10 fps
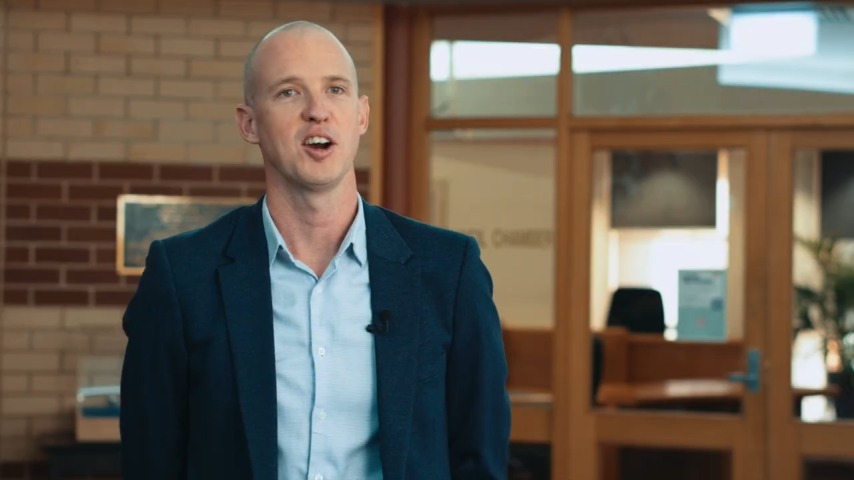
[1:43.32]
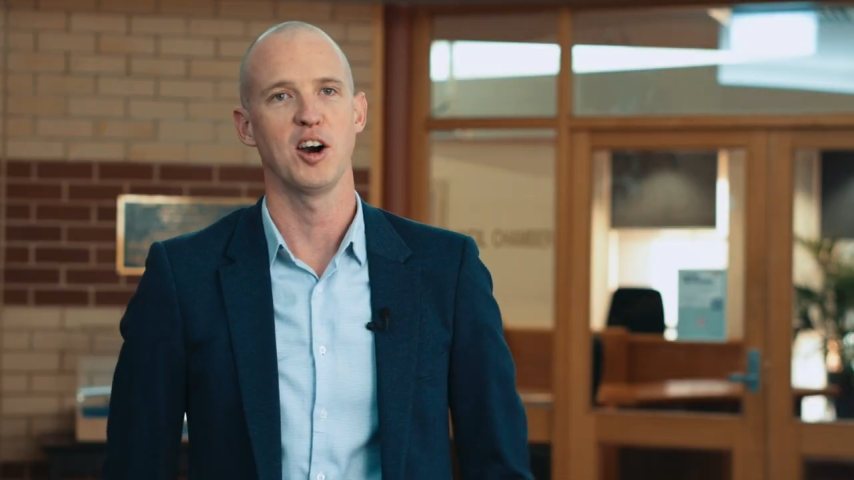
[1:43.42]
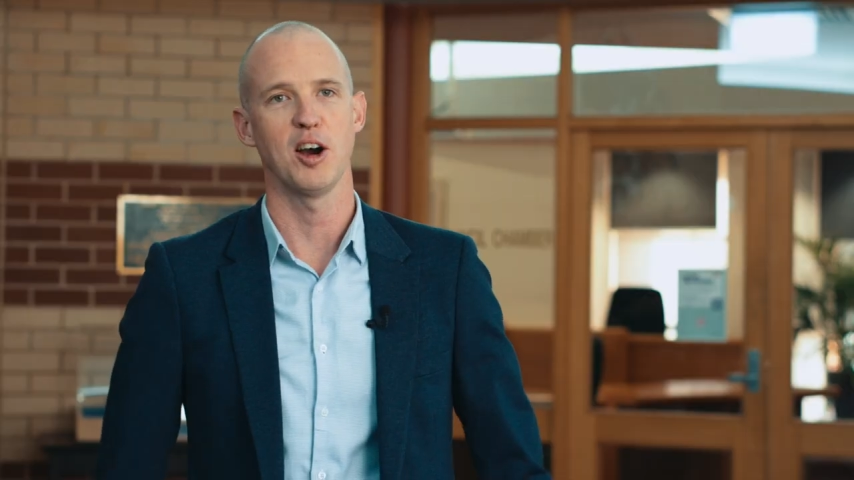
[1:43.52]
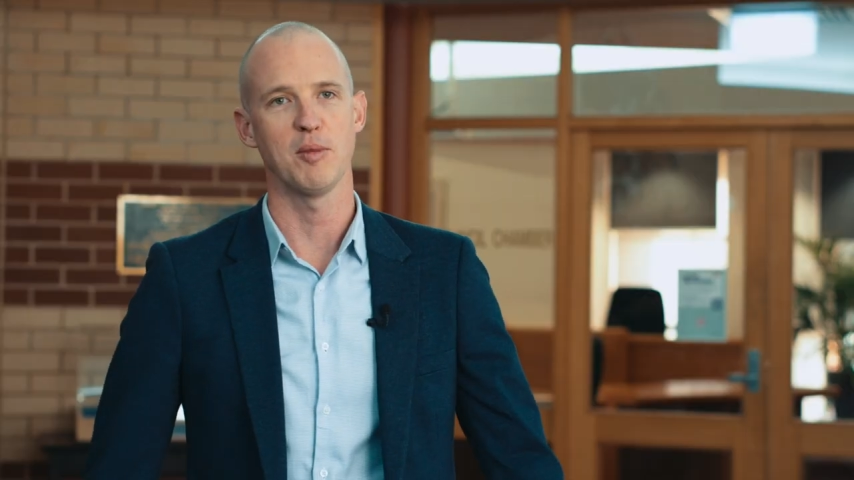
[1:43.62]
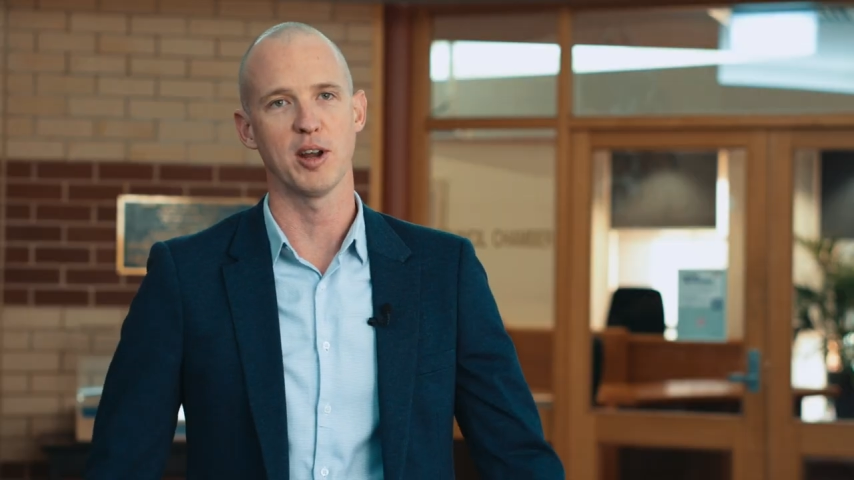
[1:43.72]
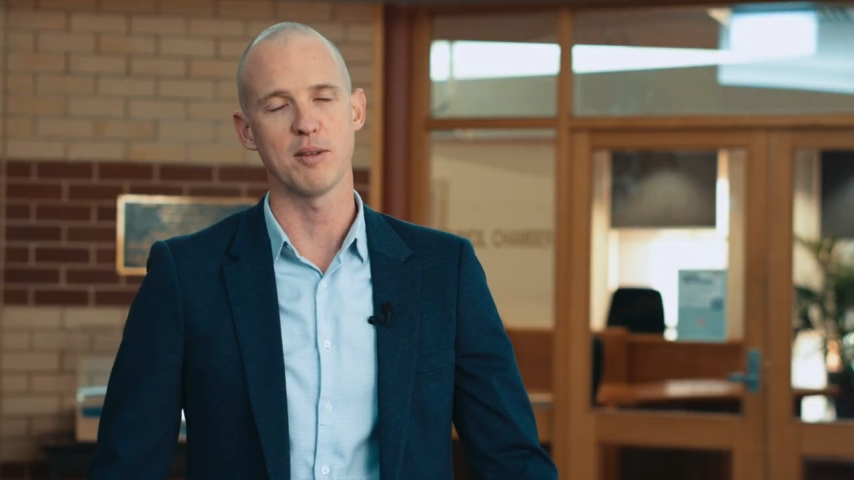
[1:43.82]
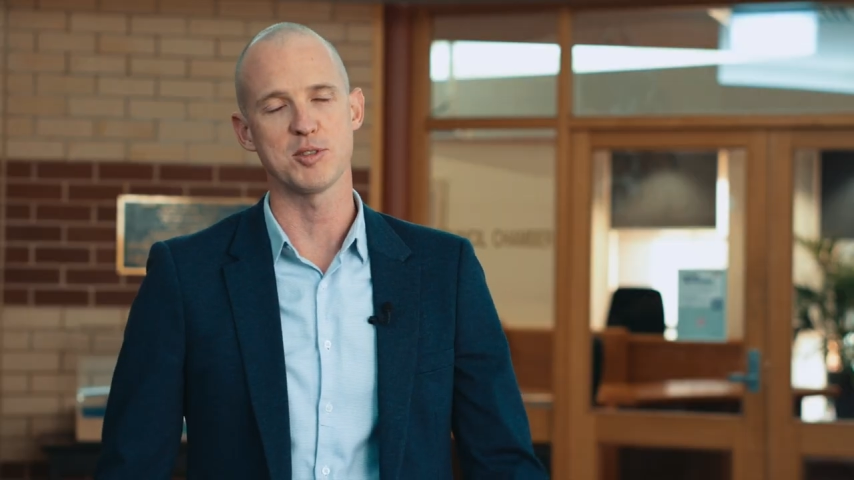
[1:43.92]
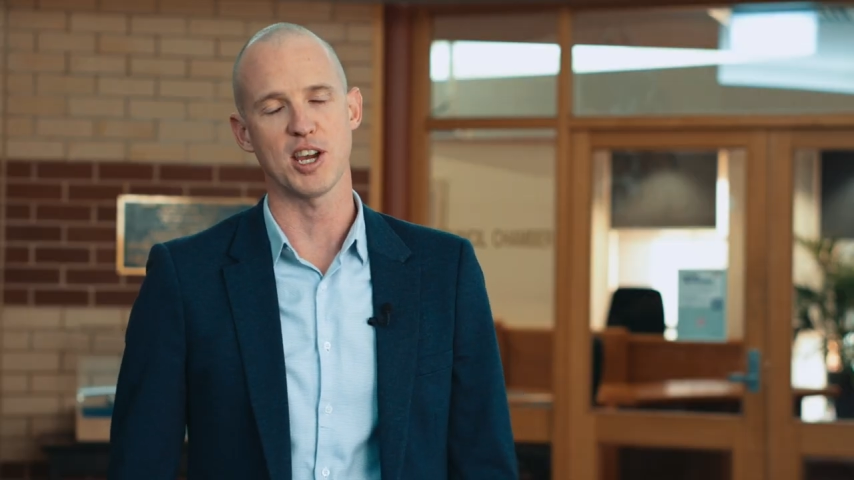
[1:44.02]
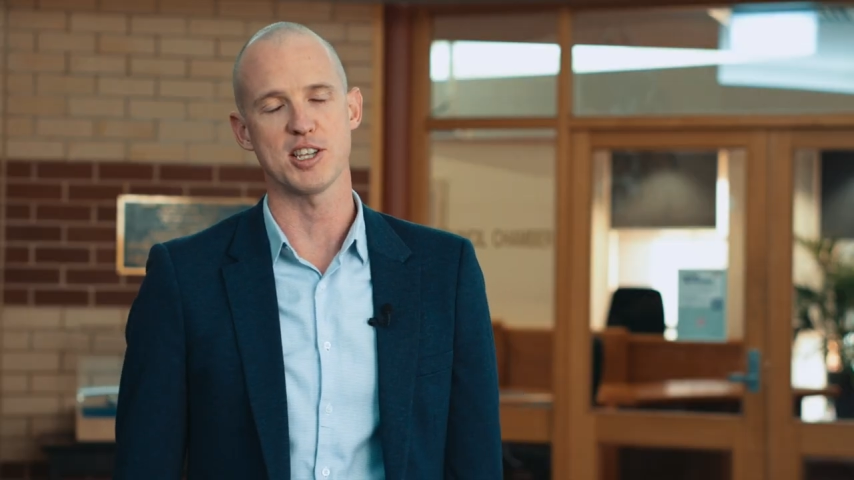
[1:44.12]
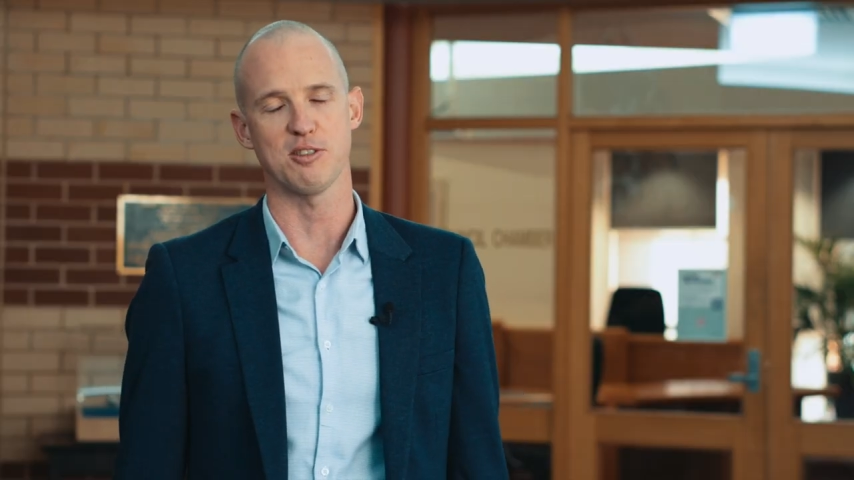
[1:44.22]
Hi, my
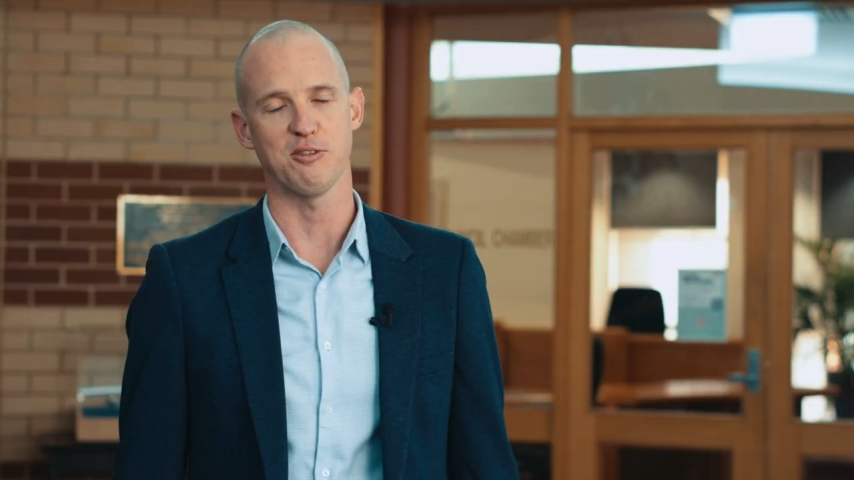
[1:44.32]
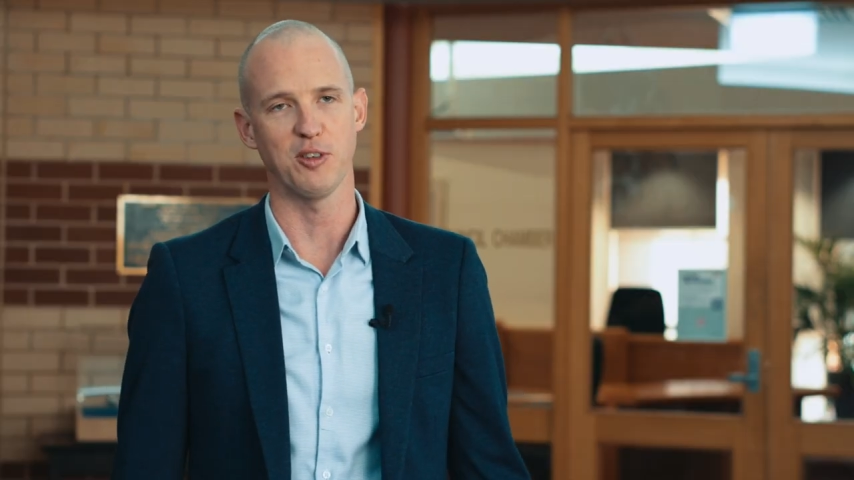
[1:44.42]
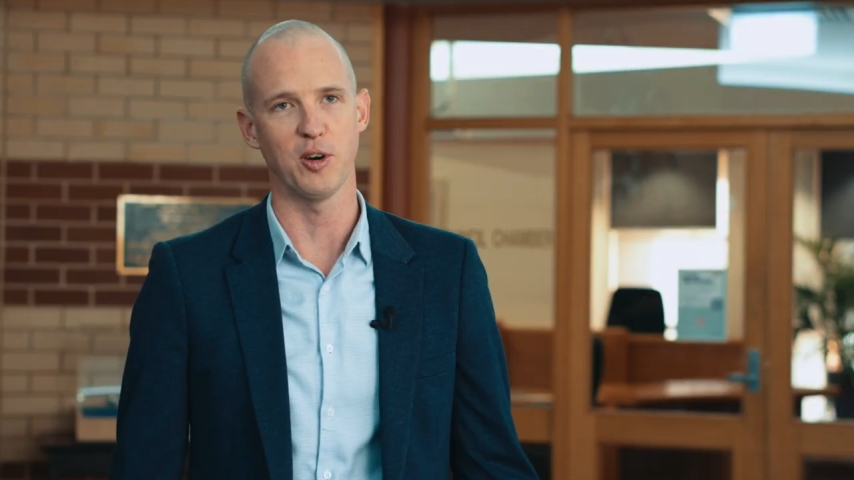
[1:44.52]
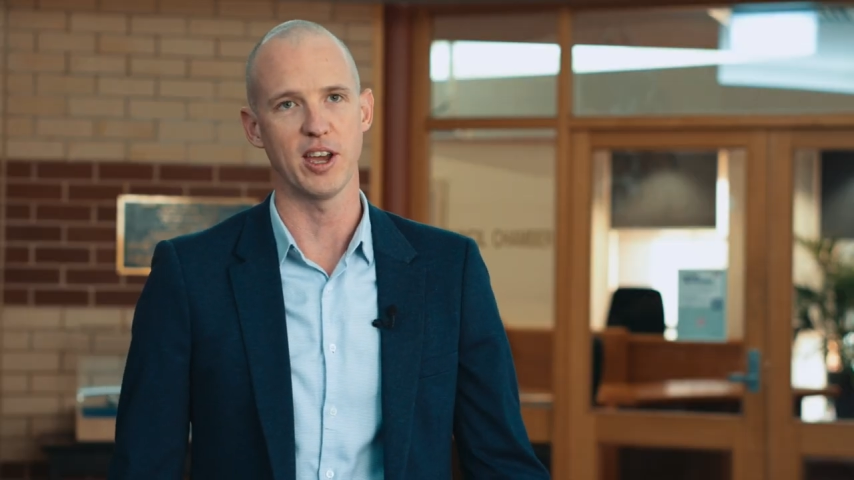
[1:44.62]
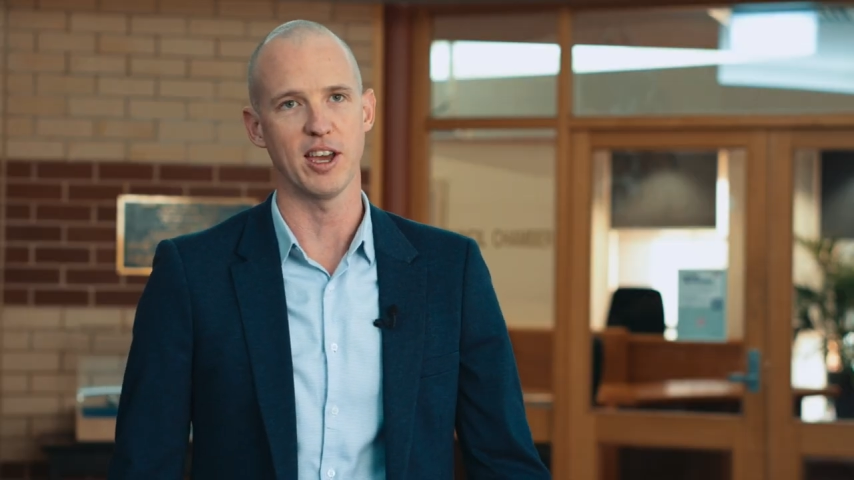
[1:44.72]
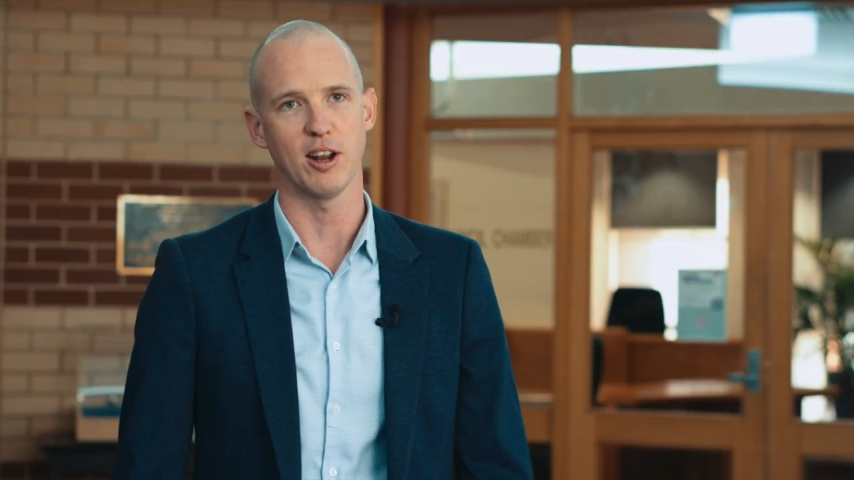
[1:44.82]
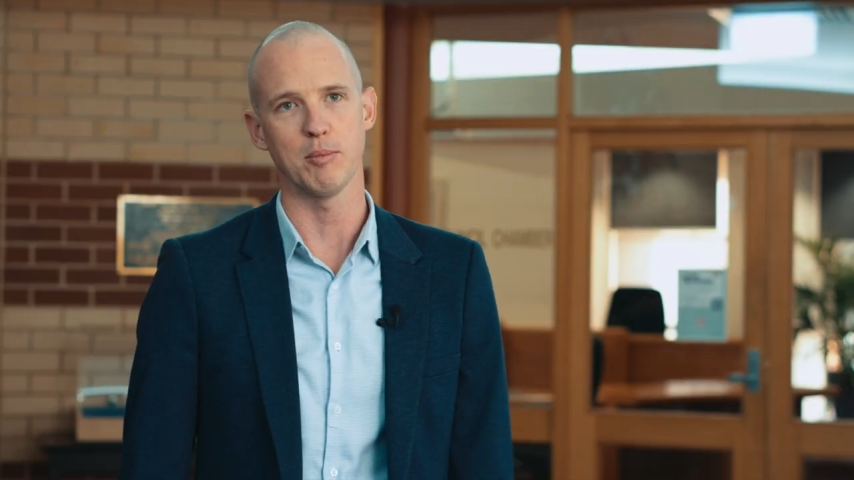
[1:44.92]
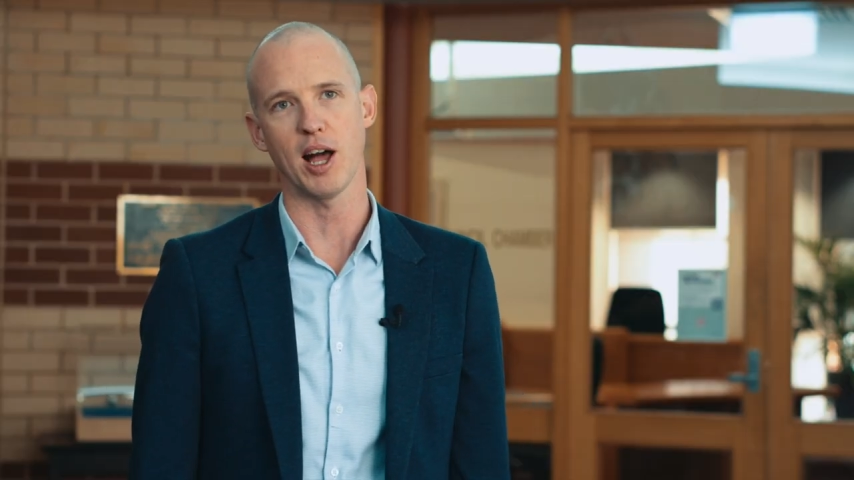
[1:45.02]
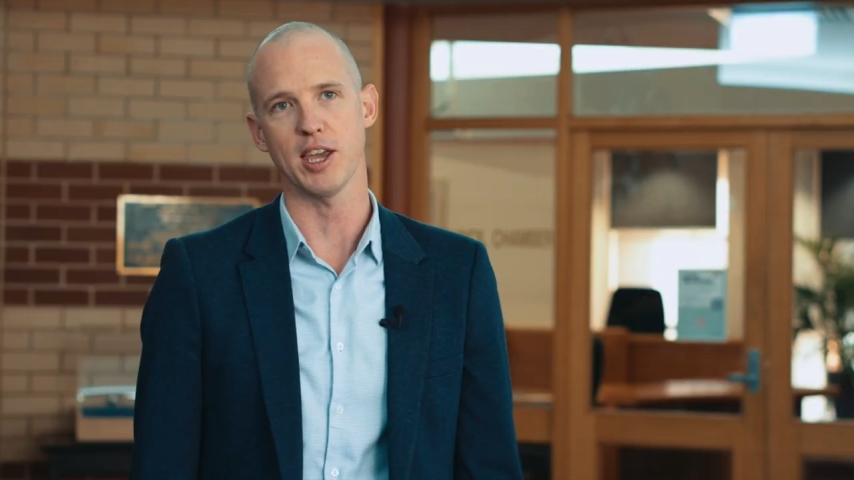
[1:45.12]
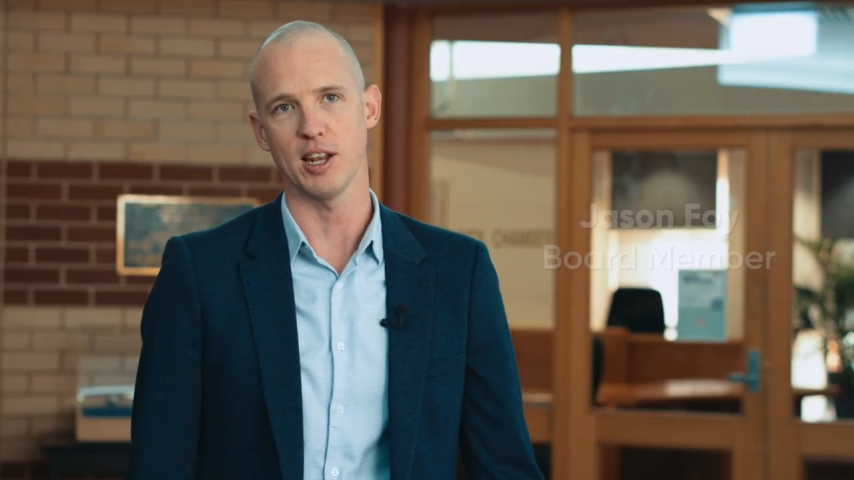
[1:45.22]
name's Jason Foy and
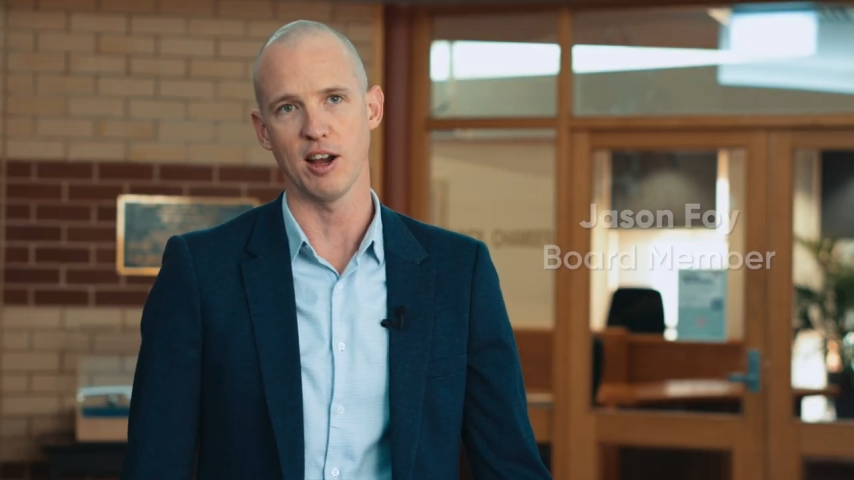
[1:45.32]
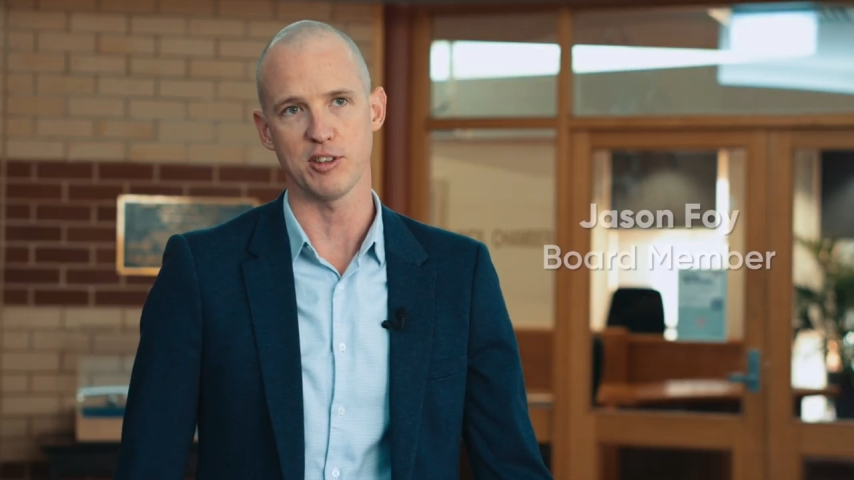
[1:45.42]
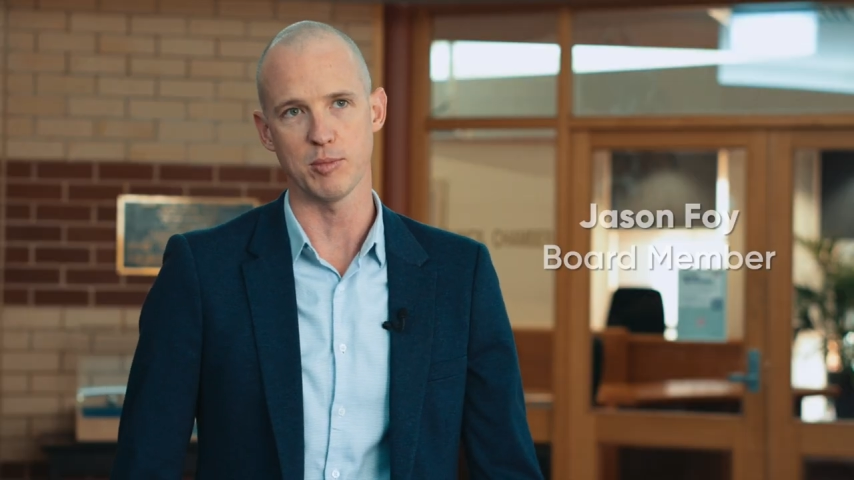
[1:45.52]
I'm lucky enough